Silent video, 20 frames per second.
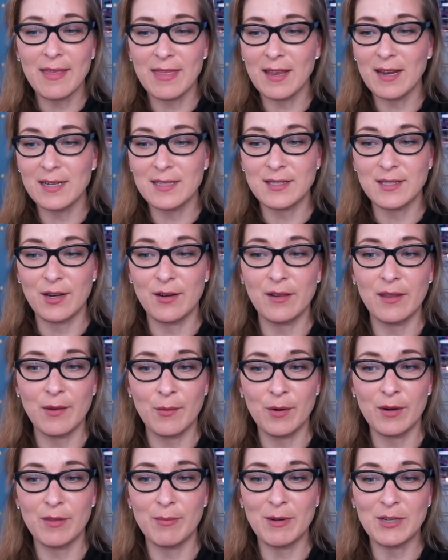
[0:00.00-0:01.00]
I think it's totally
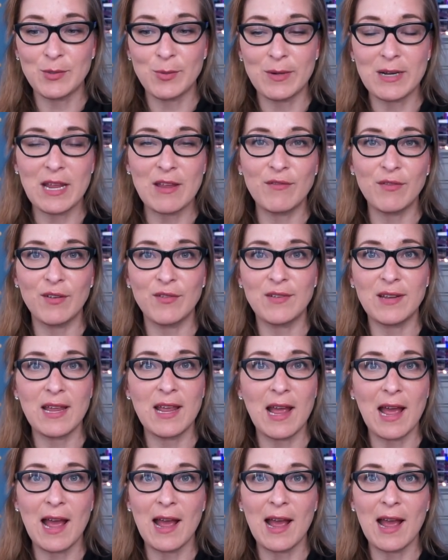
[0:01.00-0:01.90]
worth my $28.50.